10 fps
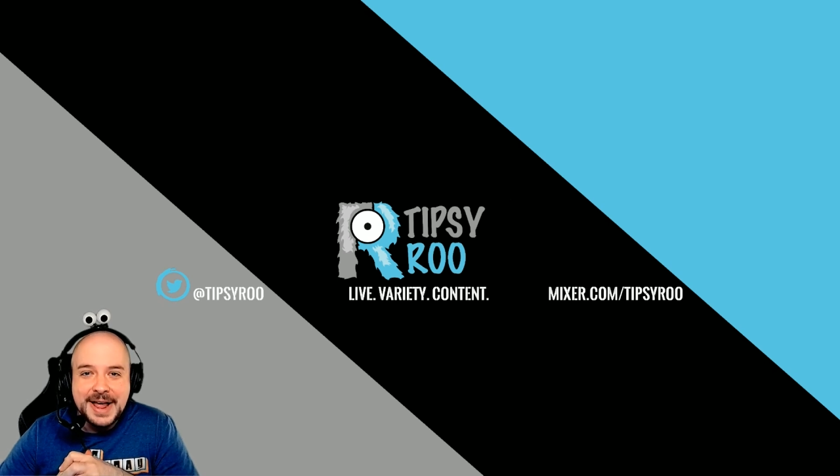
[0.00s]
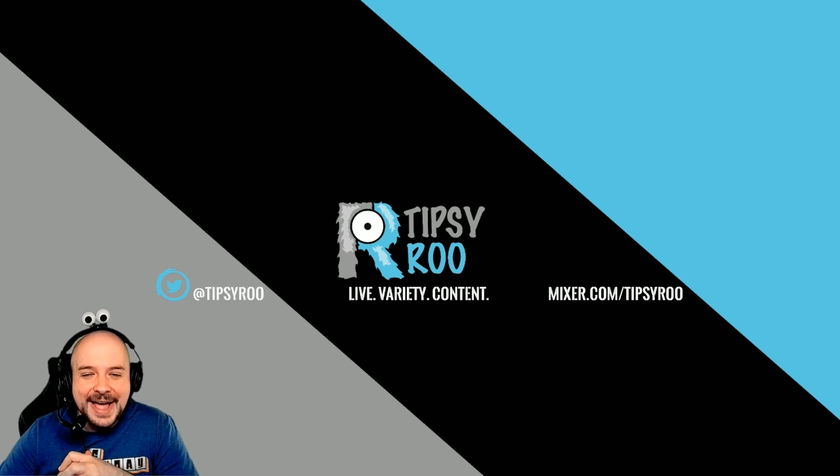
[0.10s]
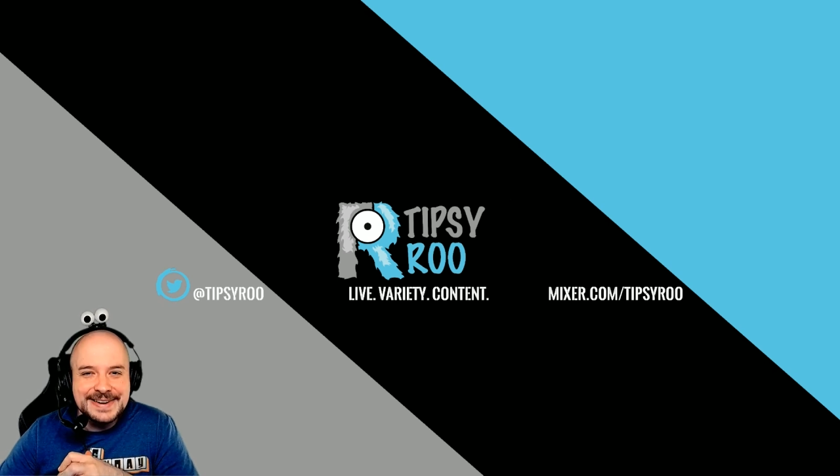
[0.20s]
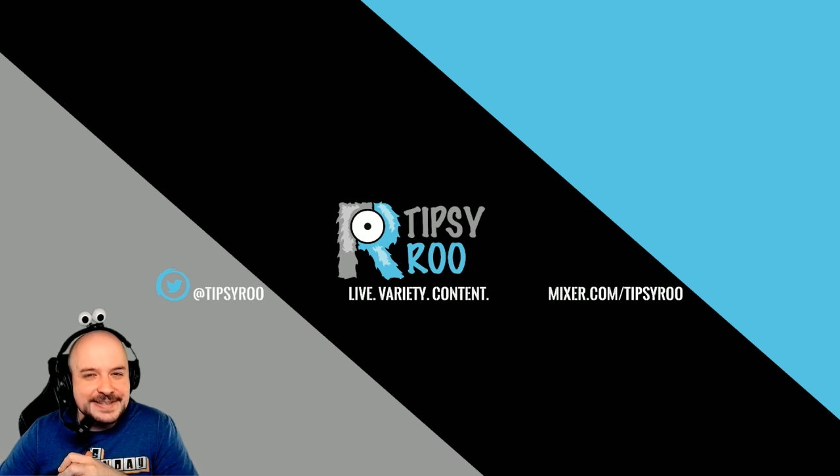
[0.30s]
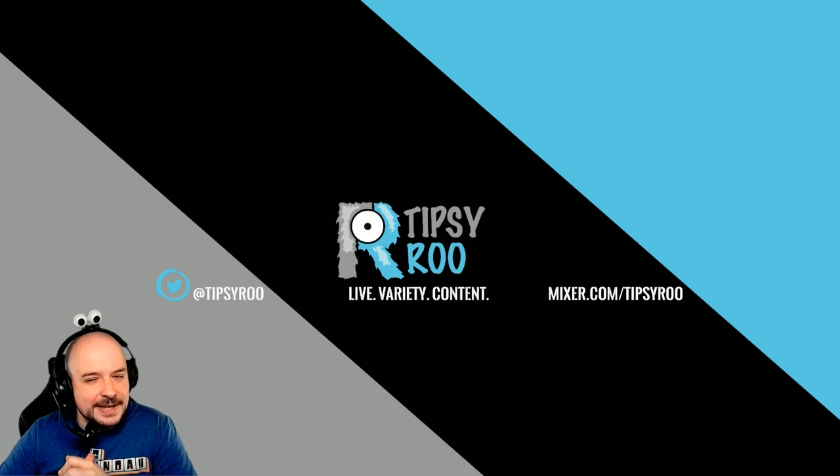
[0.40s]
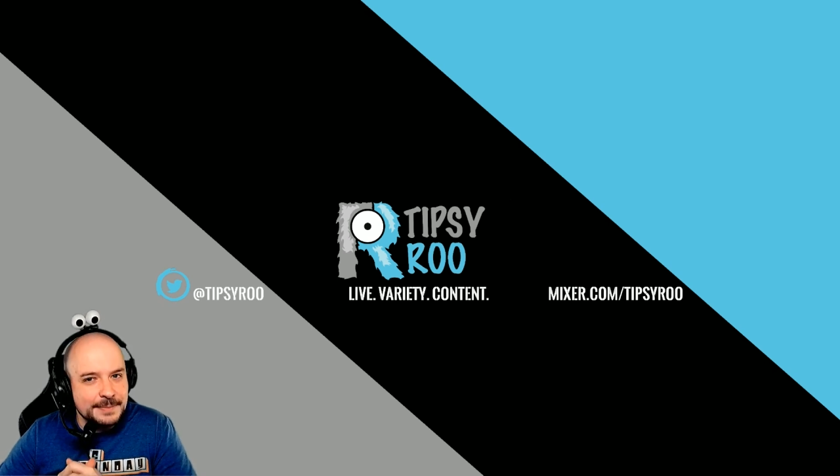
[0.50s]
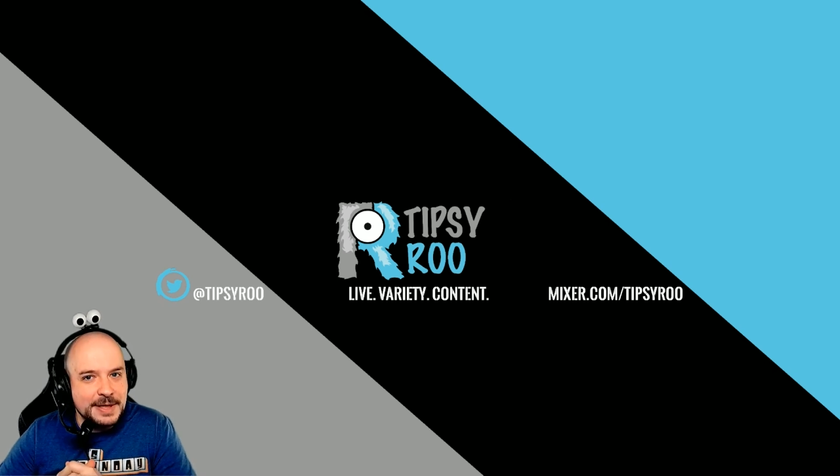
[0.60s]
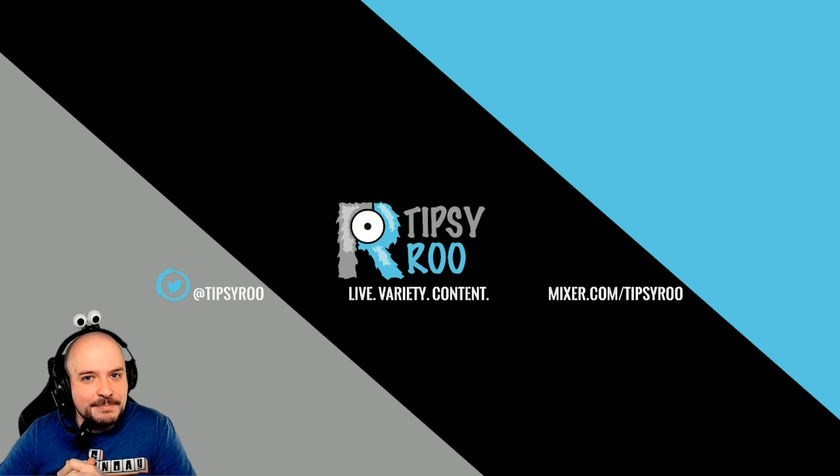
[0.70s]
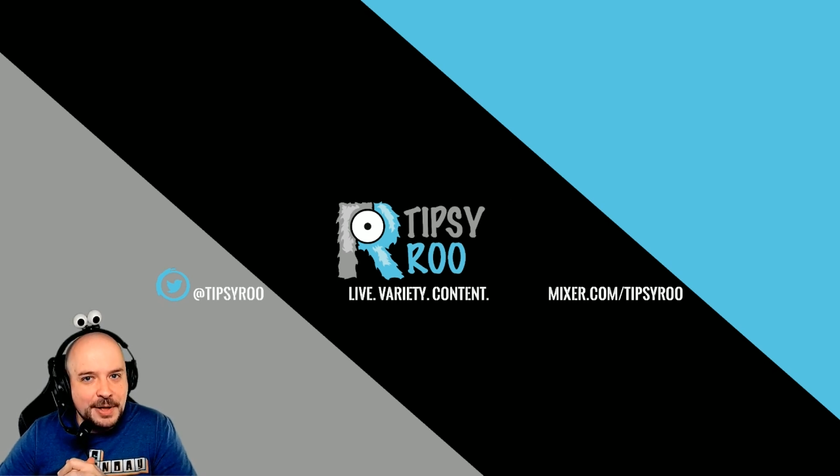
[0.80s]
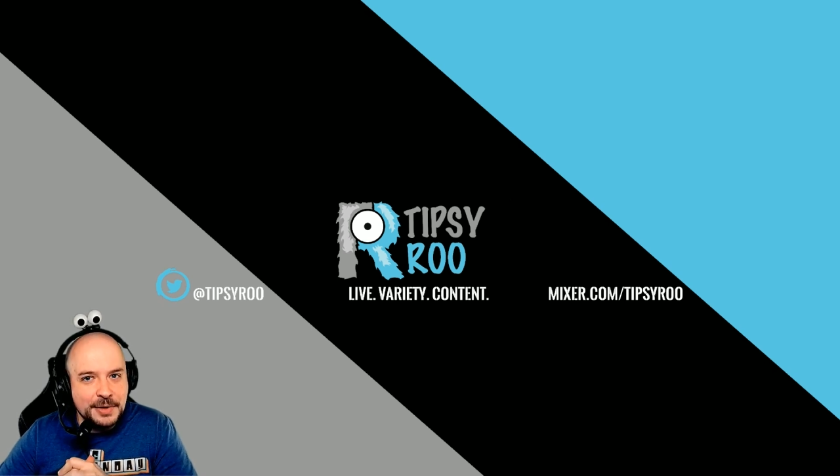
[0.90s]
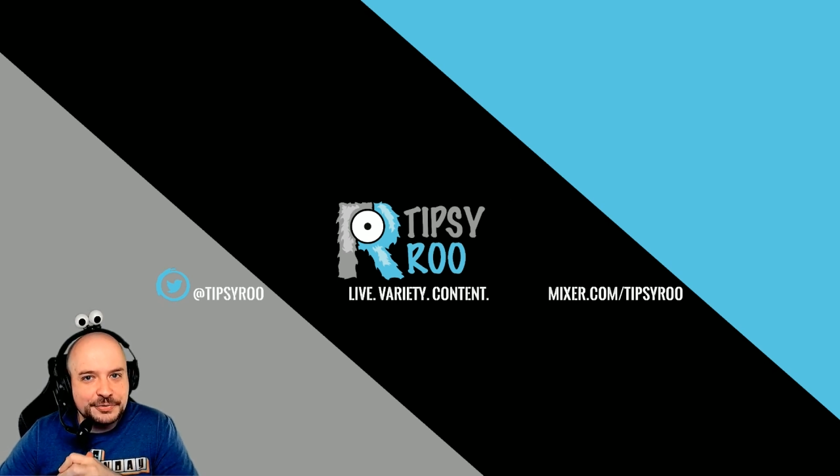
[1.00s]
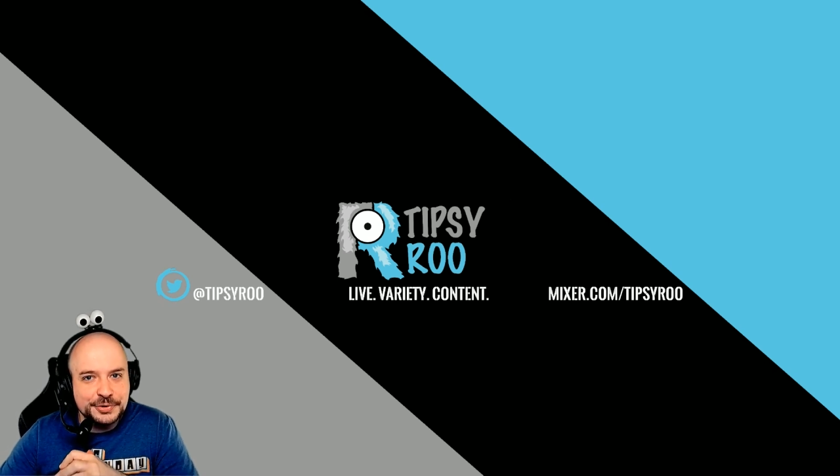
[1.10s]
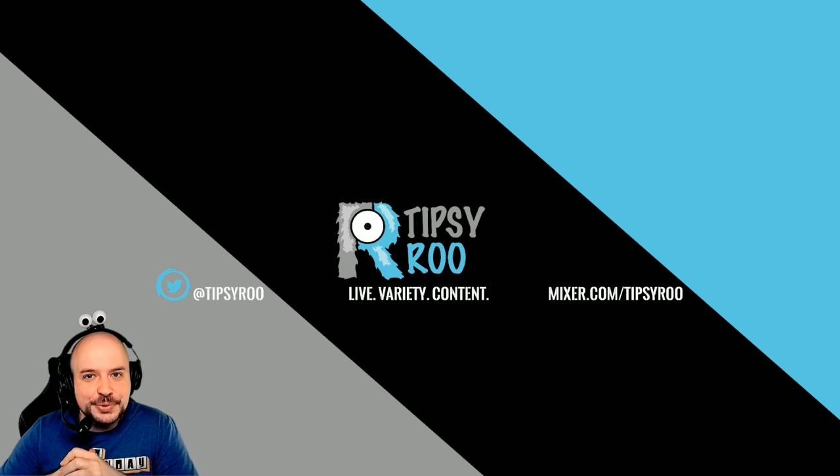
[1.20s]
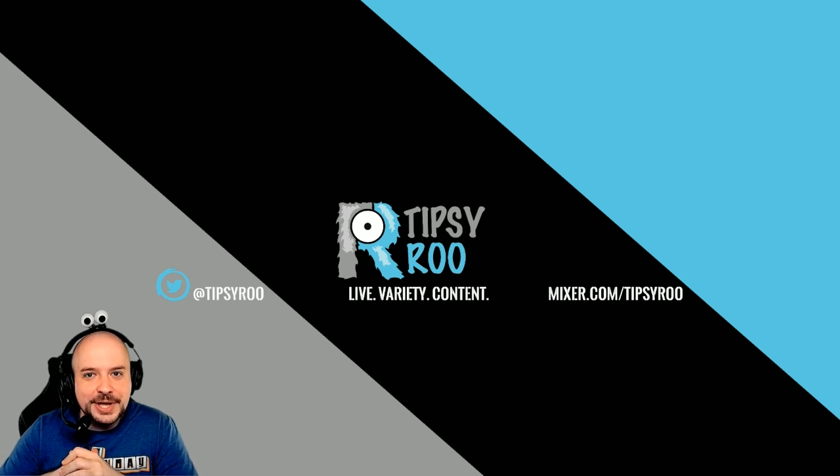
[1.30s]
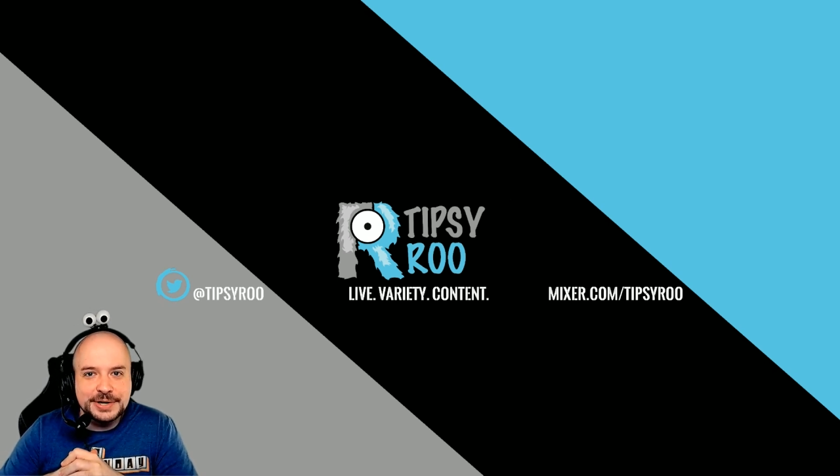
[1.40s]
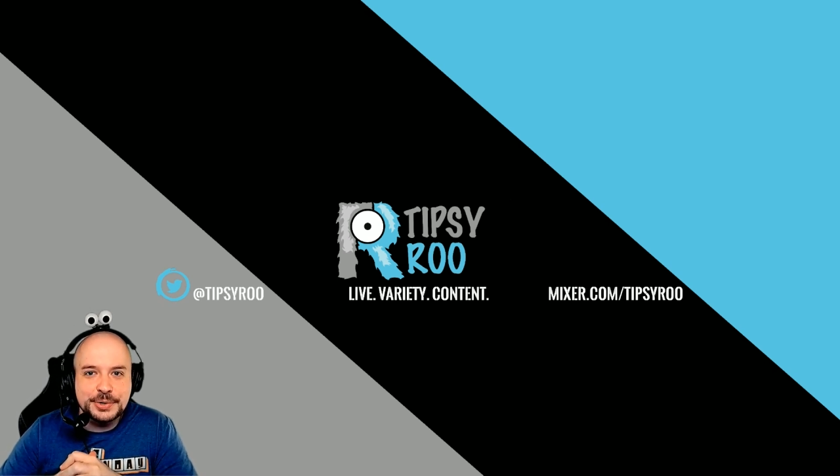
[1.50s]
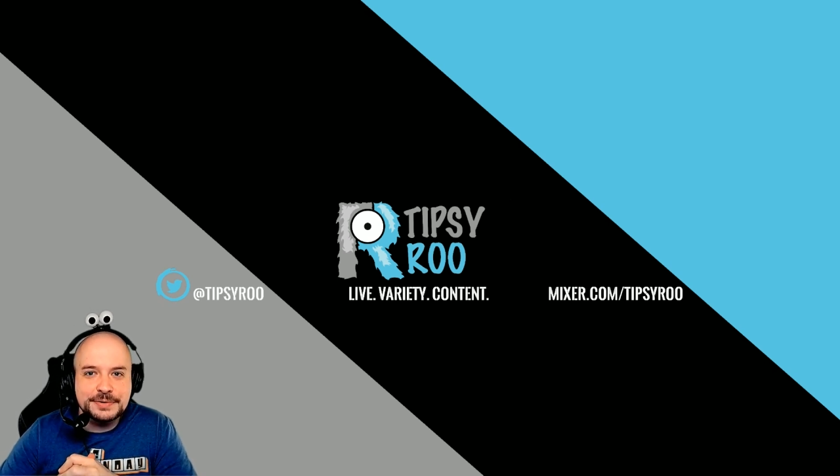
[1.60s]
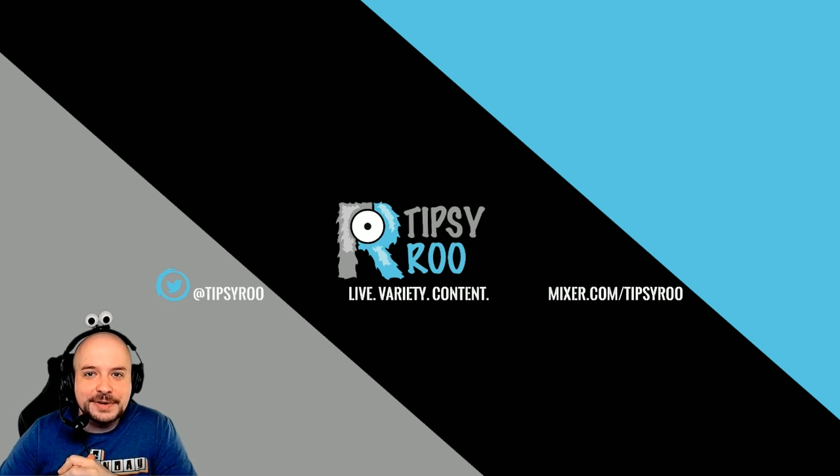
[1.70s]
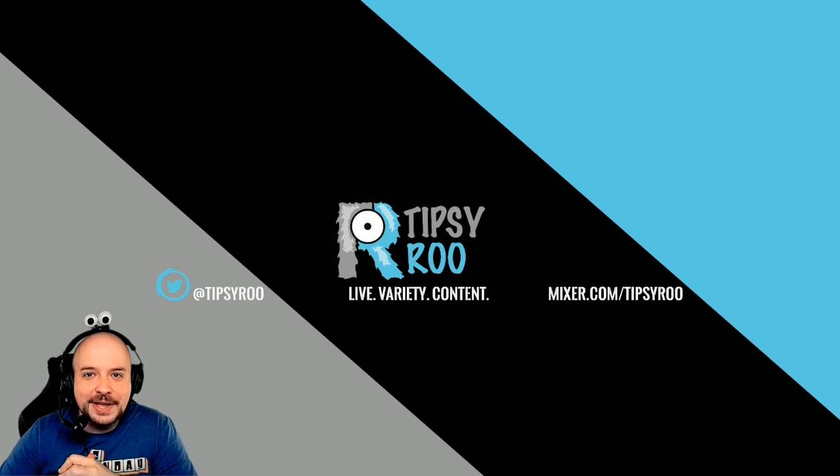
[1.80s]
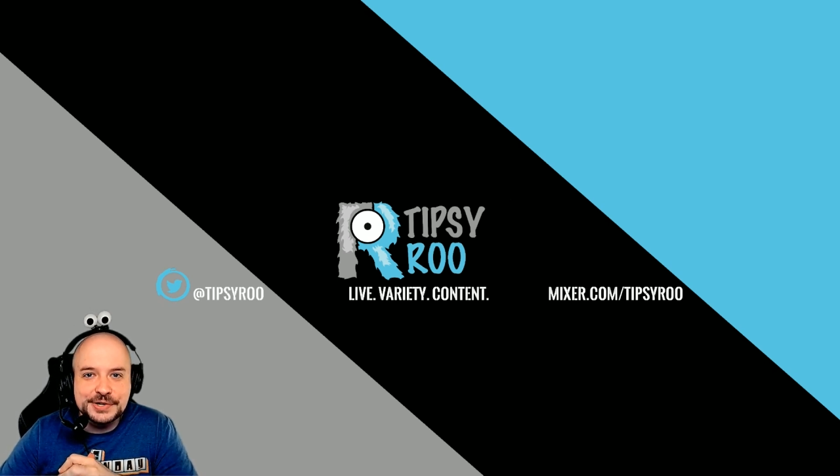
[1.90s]
and set up that bell so you get
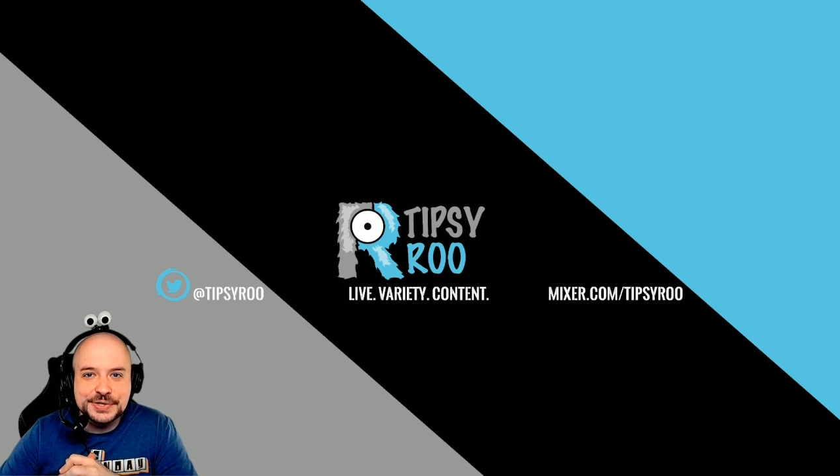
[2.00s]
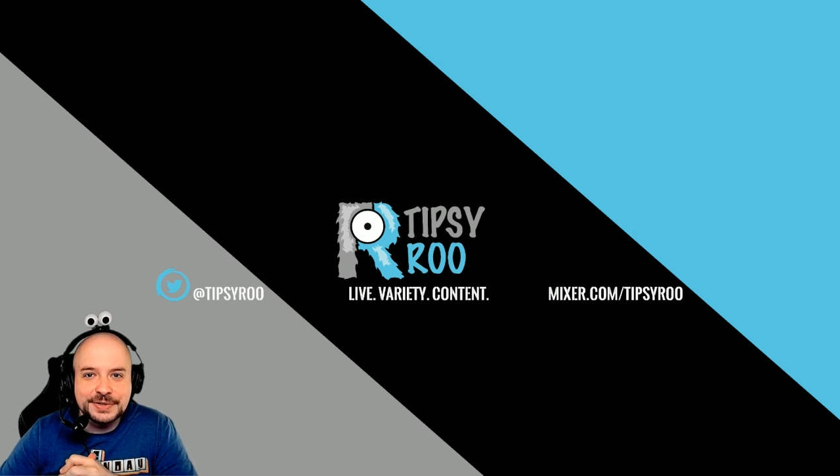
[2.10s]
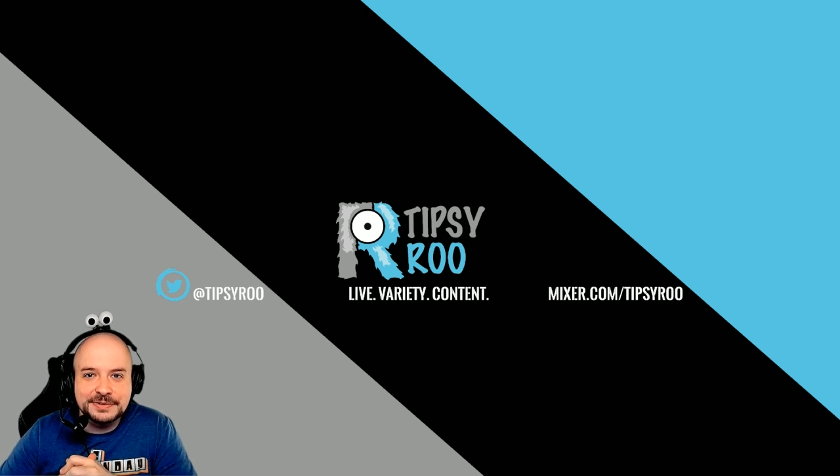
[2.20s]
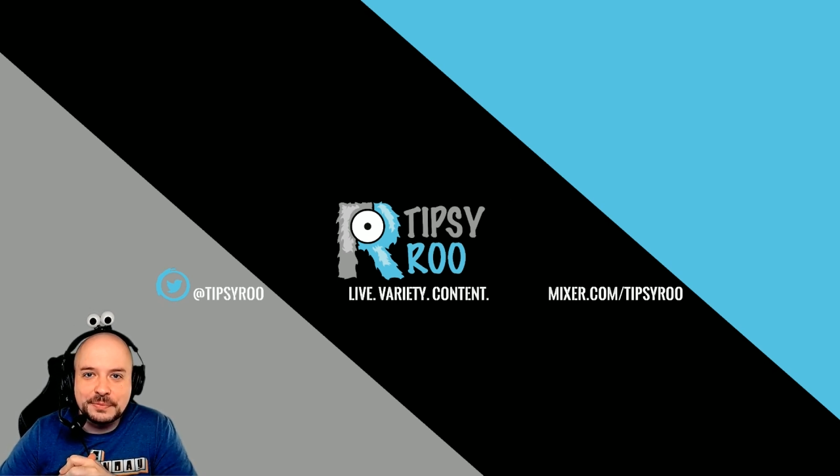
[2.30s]
notifications